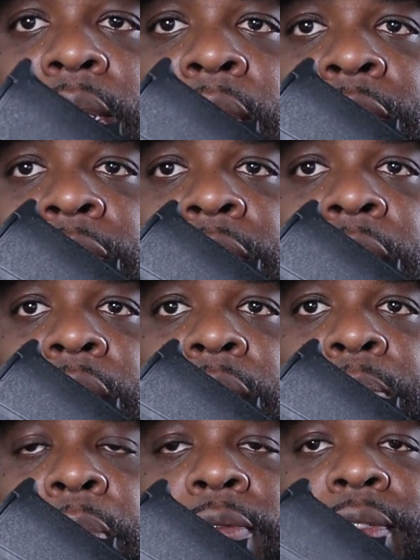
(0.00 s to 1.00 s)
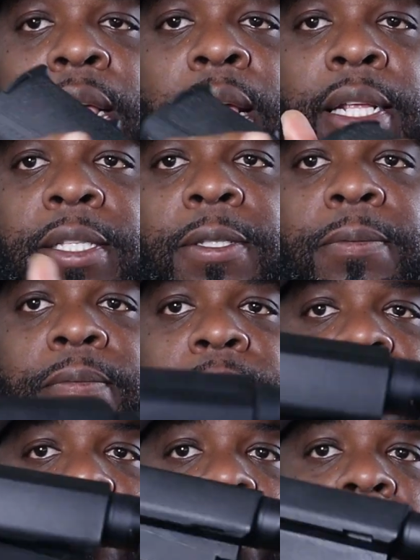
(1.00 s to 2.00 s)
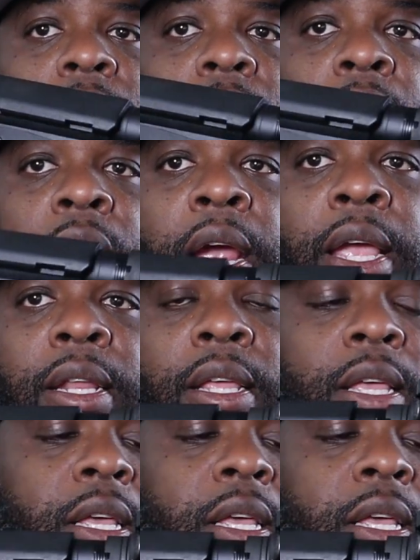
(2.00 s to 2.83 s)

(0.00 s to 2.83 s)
as you see, both sides, all right?